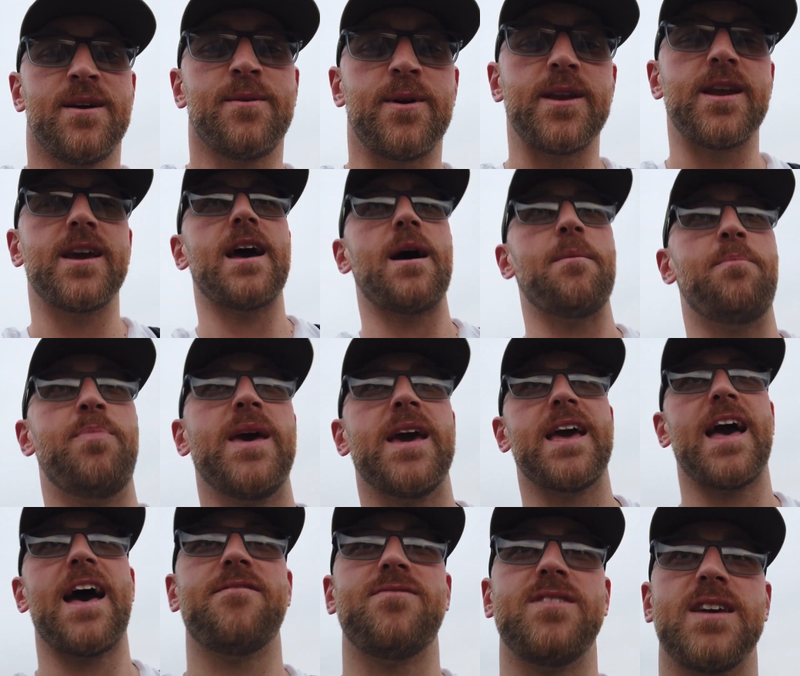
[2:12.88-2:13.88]
When you get a
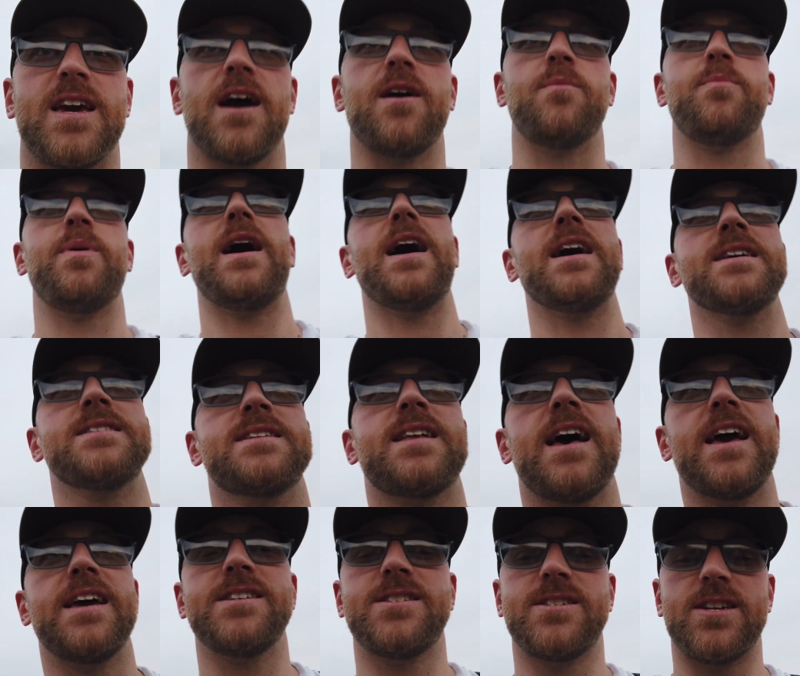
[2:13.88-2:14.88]
big heavy go past
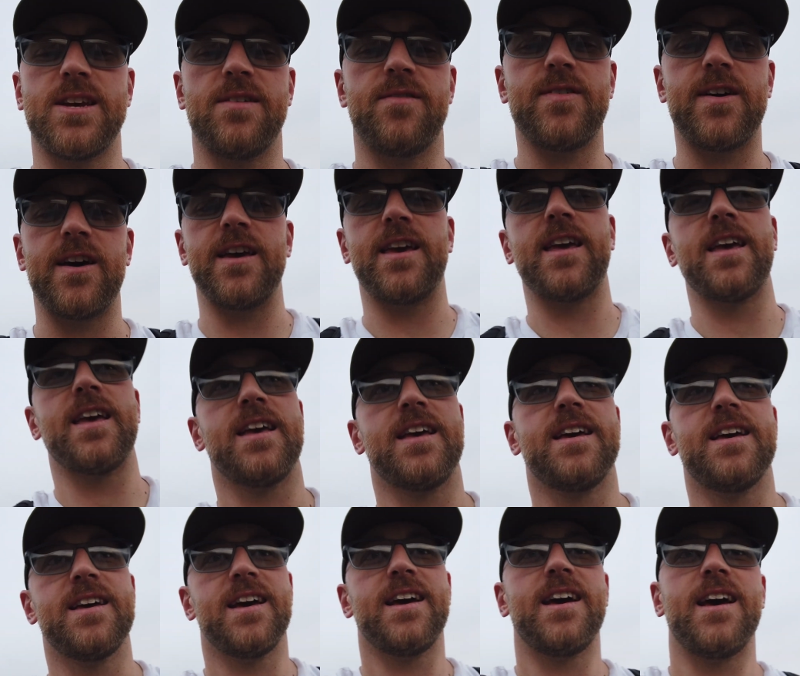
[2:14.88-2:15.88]
HGV,
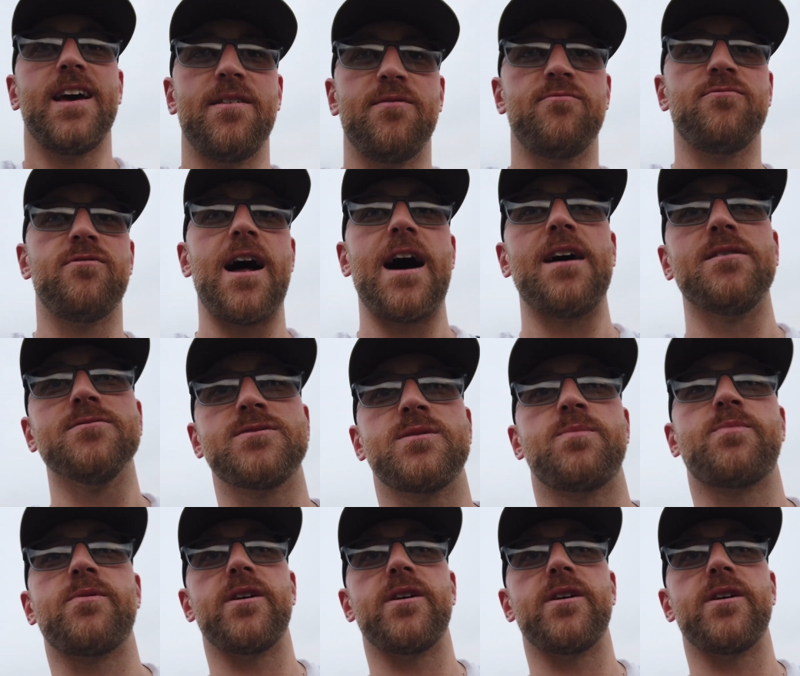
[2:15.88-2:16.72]
it rattles the